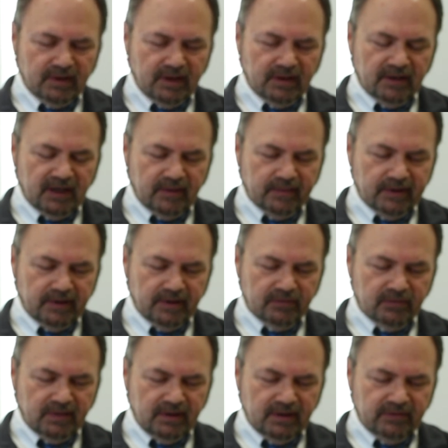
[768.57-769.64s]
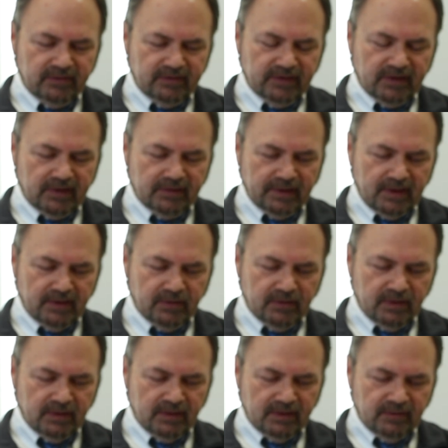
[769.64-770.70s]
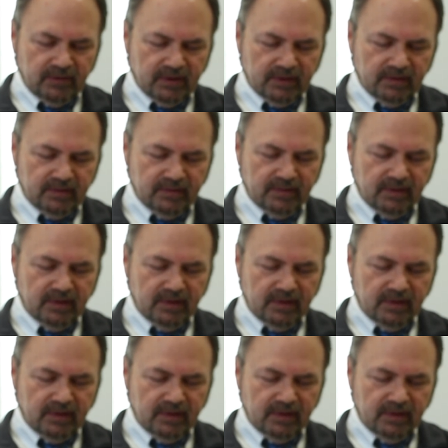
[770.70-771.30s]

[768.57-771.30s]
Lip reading: And Hamlet agrees. He says, a goodly one,